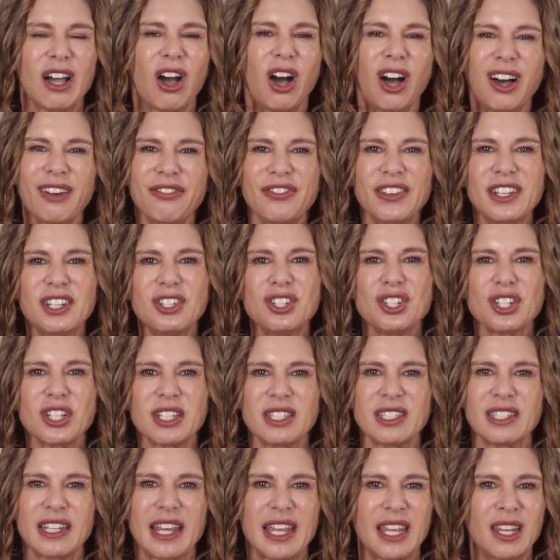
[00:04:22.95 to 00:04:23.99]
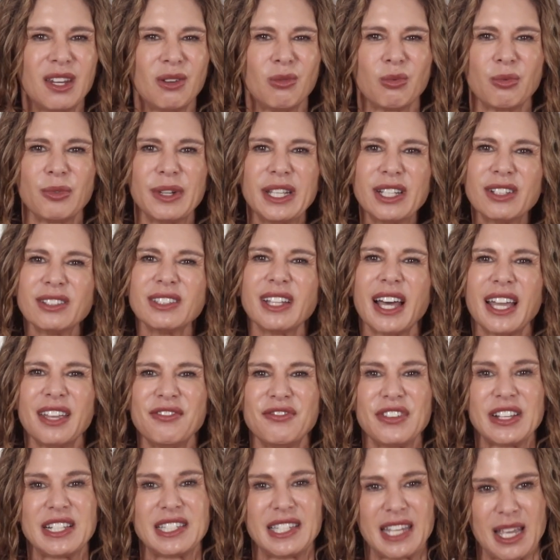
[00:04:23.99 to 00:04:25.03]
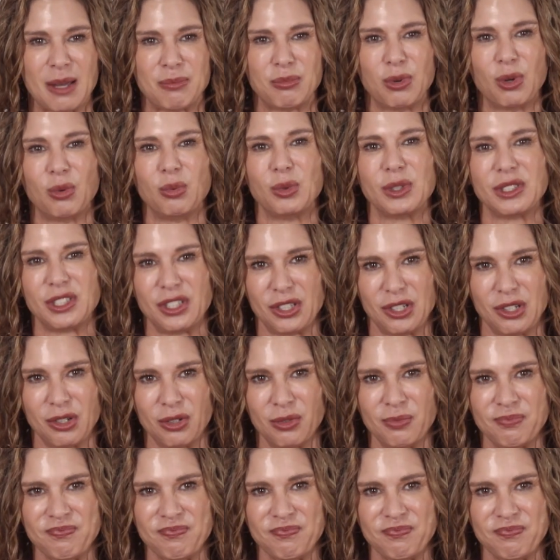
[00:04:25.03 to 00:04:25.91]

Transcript: Often just a real-life example will do.